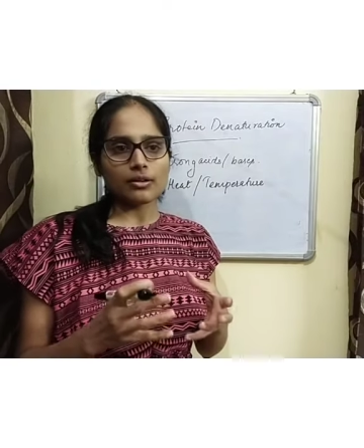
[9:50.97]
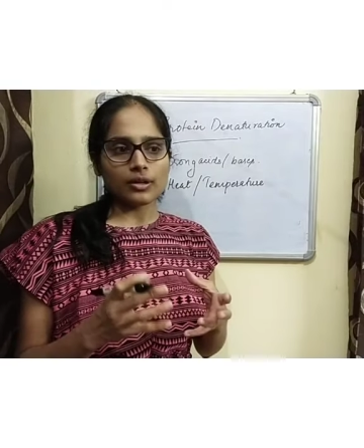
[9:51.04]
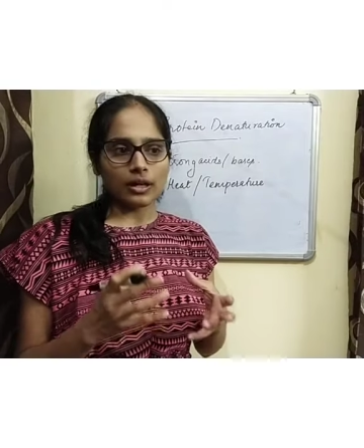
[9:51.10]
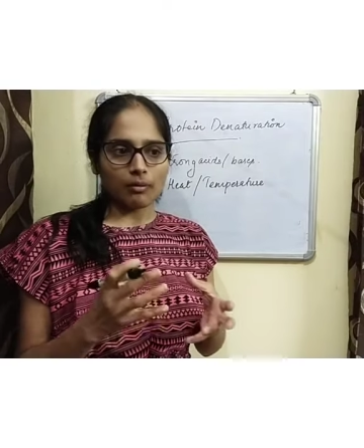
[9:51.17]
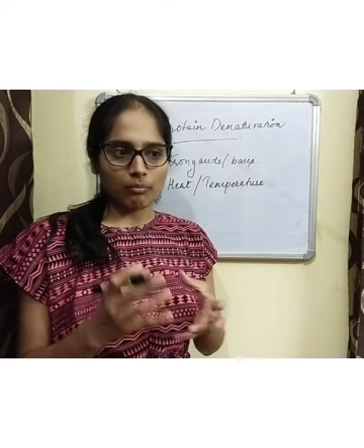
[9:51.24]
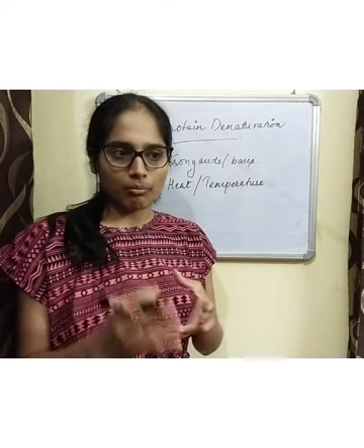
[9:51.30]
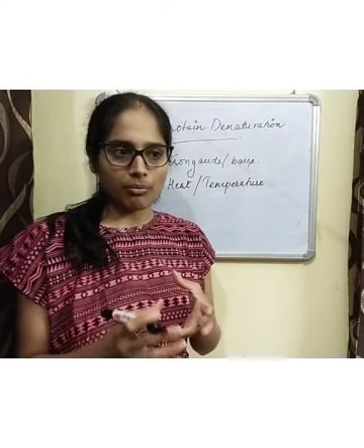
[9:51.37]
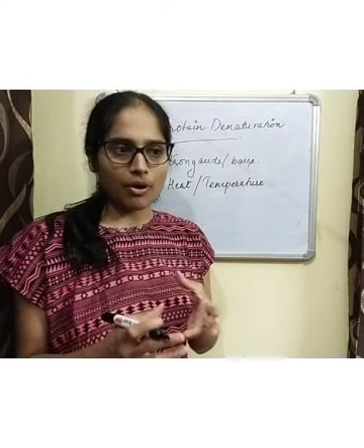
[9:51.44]

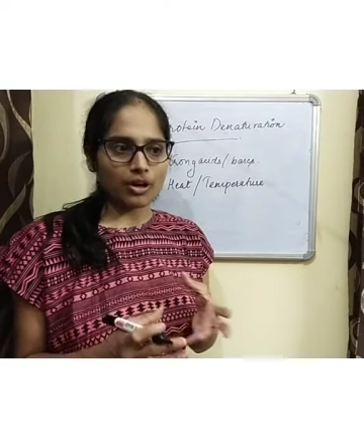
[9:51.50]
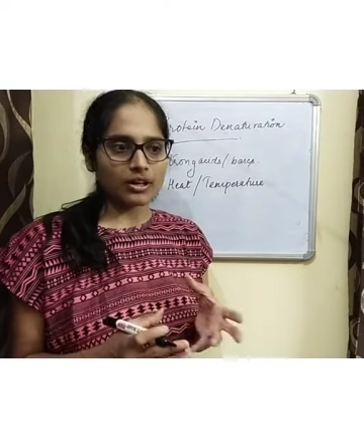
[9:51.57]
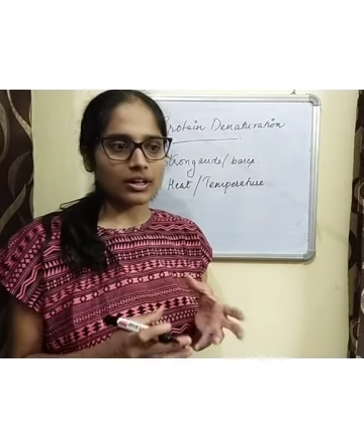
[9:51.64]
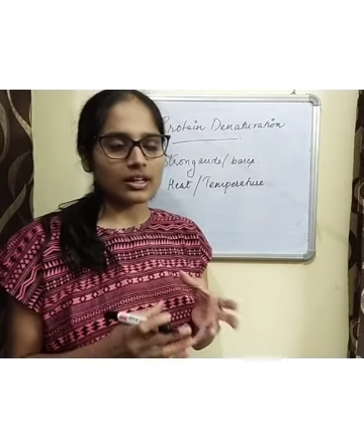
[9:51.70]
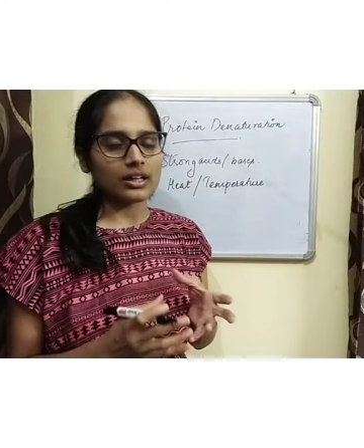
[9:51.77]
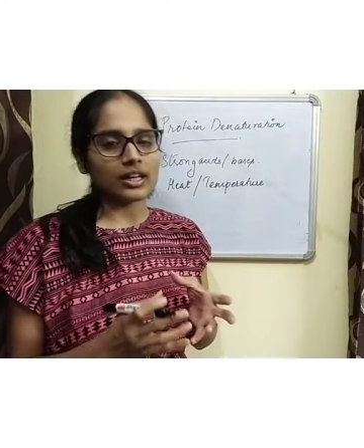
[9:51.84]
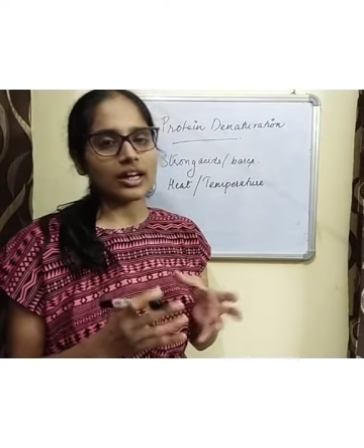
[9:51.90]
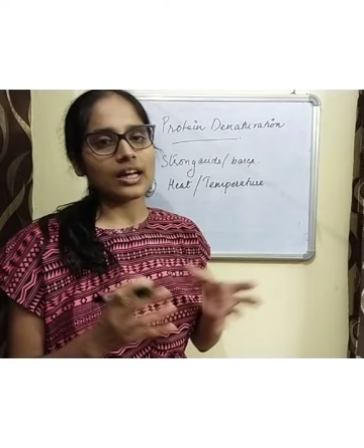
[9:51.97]

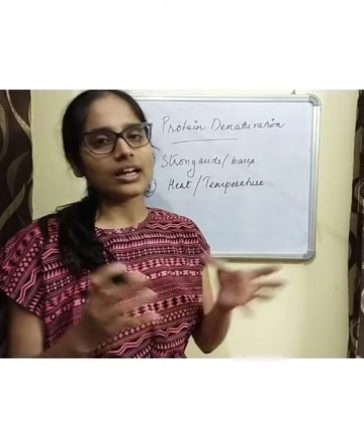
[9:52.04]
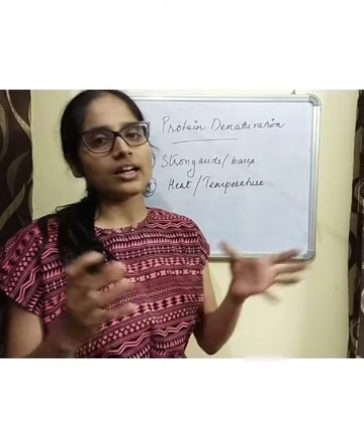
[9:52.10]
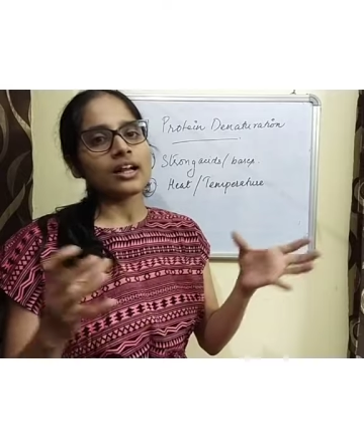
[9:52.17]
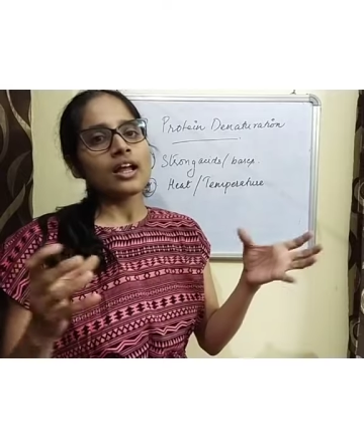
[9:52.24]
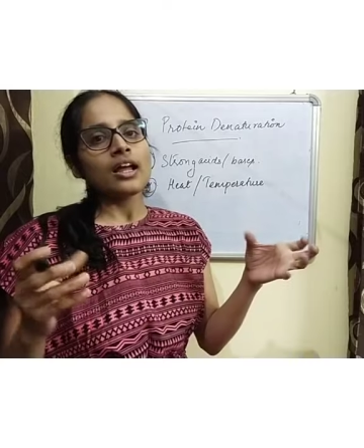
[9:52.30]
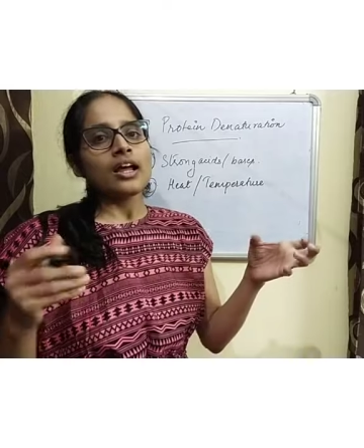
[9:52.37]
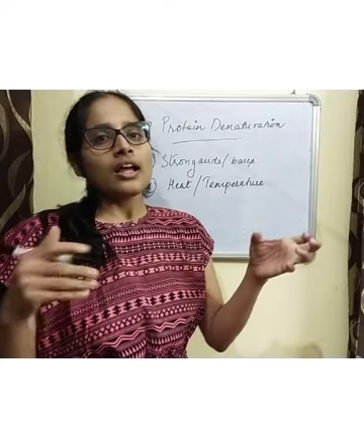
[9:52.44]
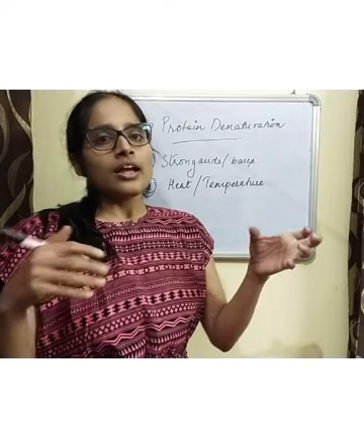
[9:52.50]
important in
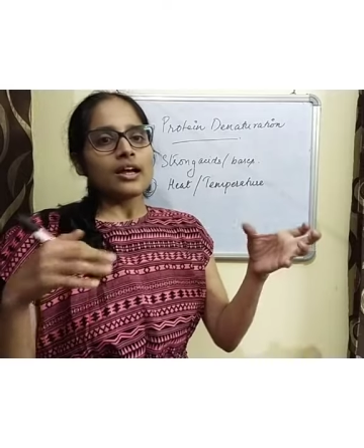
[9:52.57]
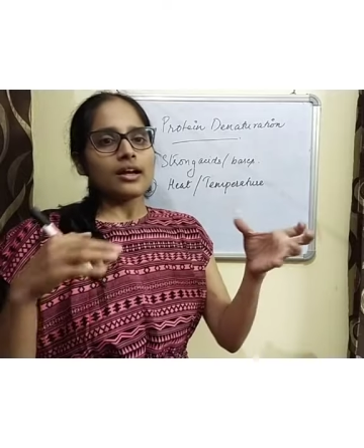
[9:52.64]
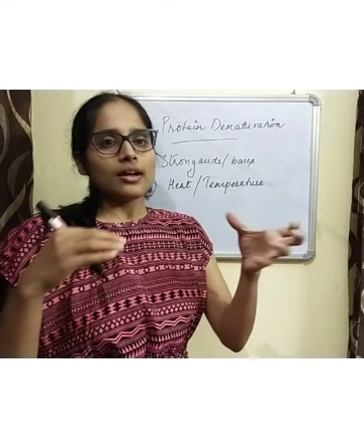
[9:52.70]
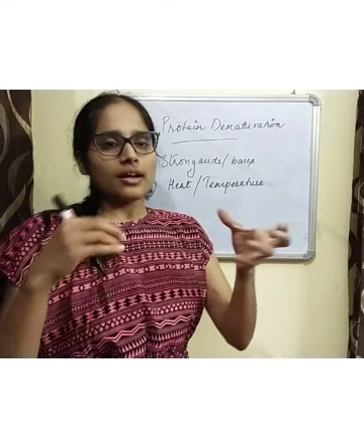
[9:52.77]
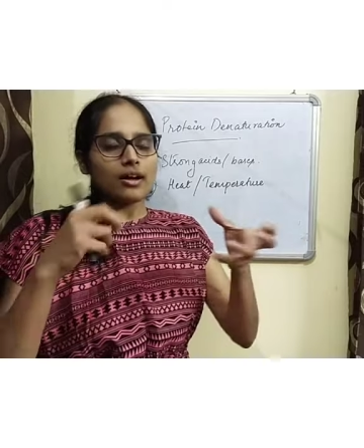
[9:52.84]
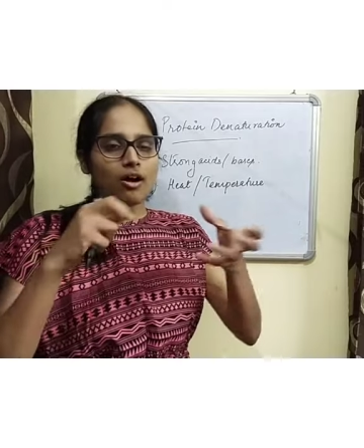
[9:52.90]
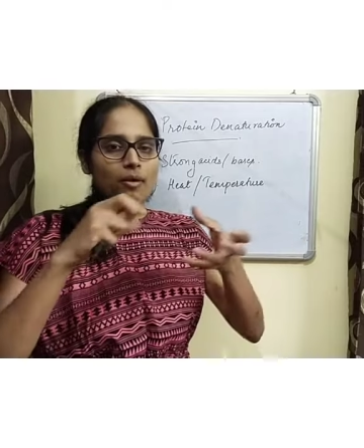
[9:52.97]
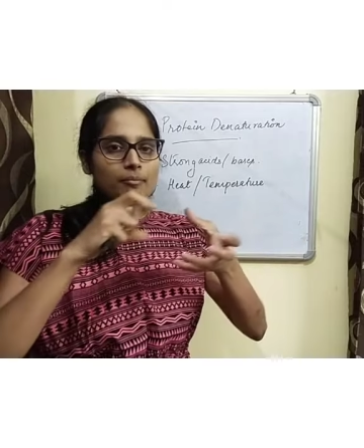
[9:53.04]

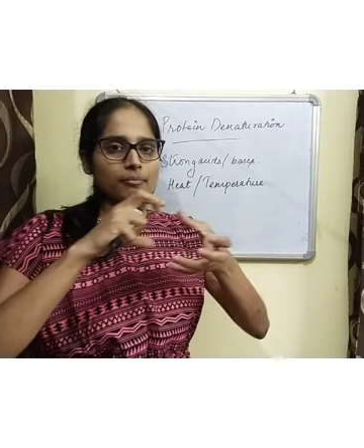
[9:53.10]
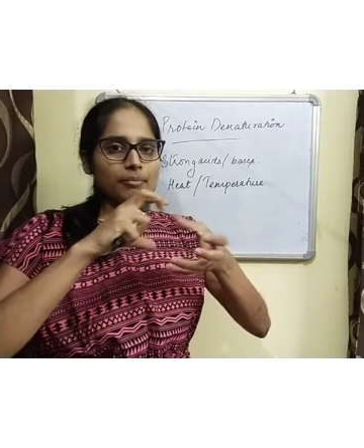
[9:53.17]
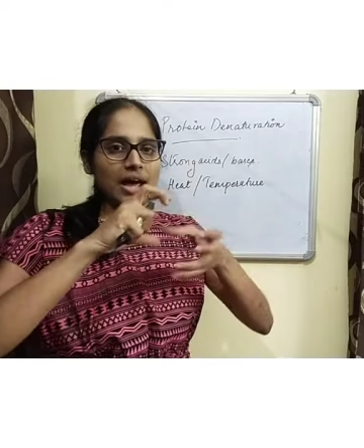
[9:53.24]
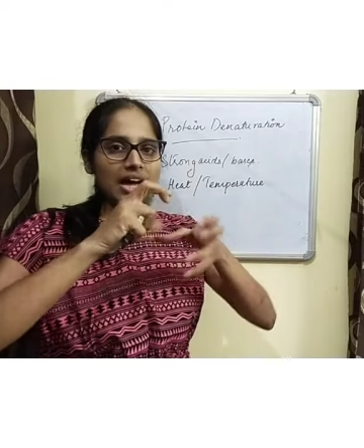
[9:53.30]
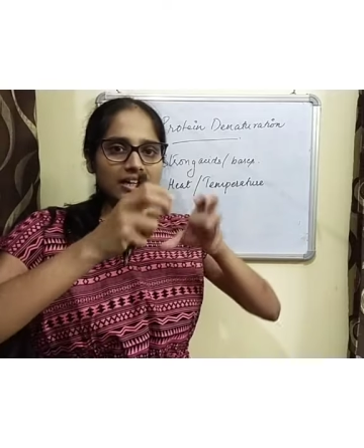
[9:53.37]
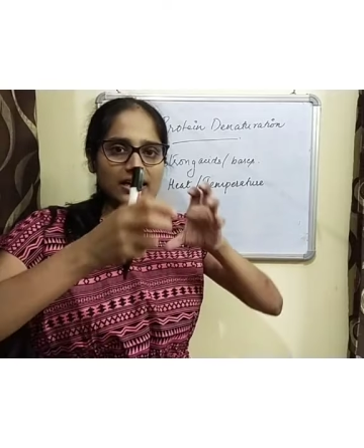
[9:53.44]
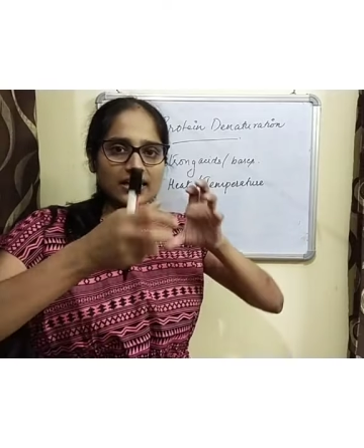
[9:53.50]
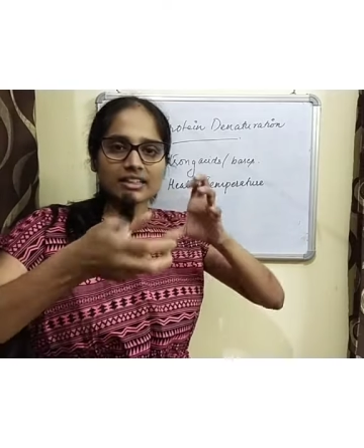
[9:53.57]

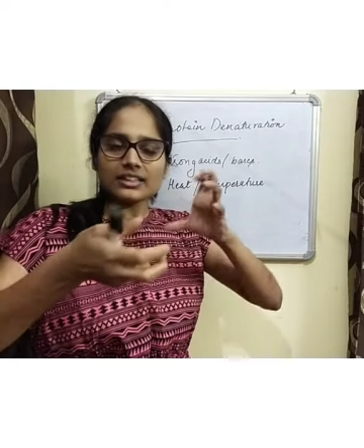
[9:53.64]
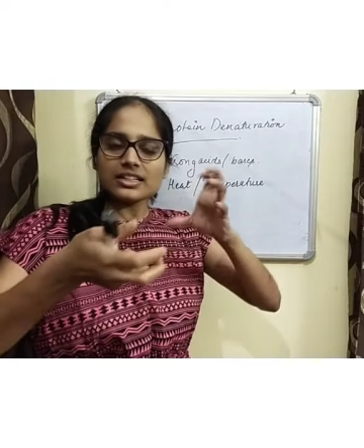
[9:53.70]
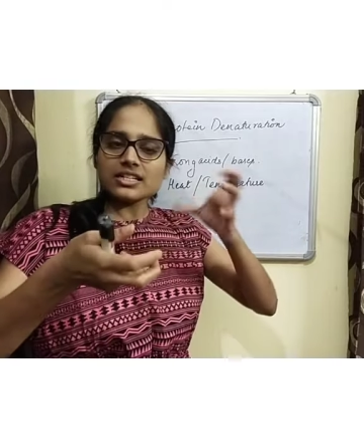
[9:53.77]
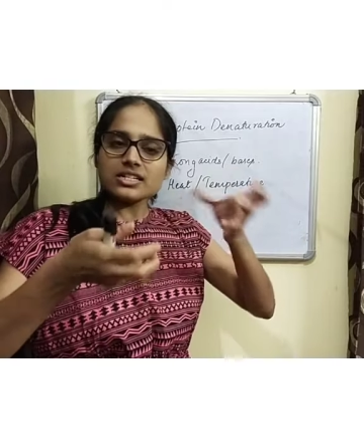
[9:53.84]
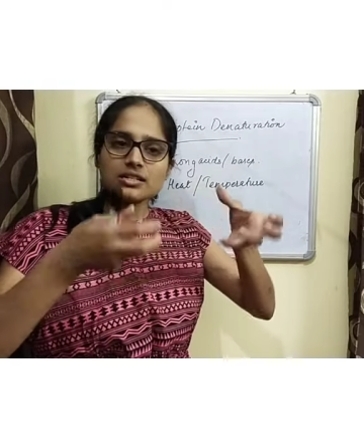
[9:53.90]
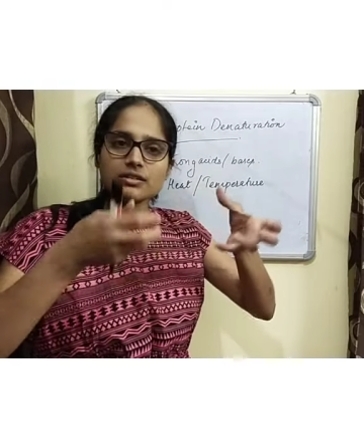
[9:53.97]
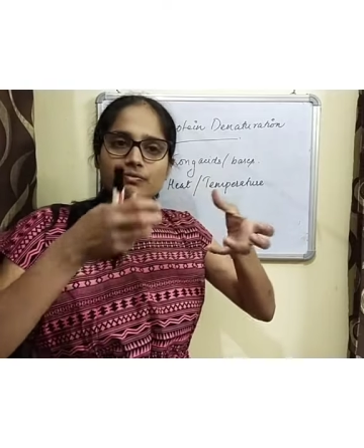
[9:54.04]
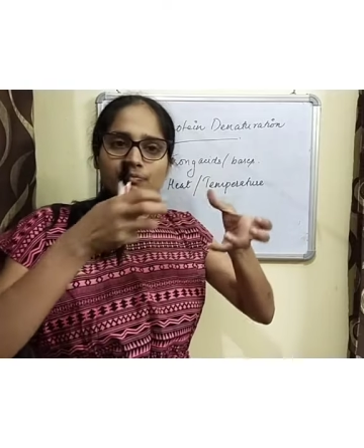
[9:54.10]
compacting
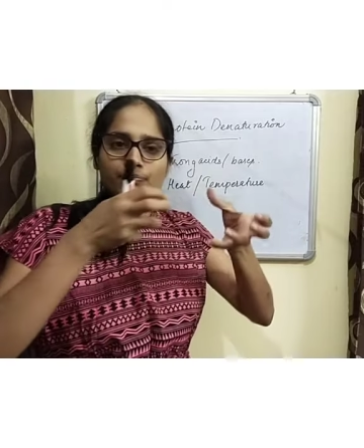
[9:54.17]
this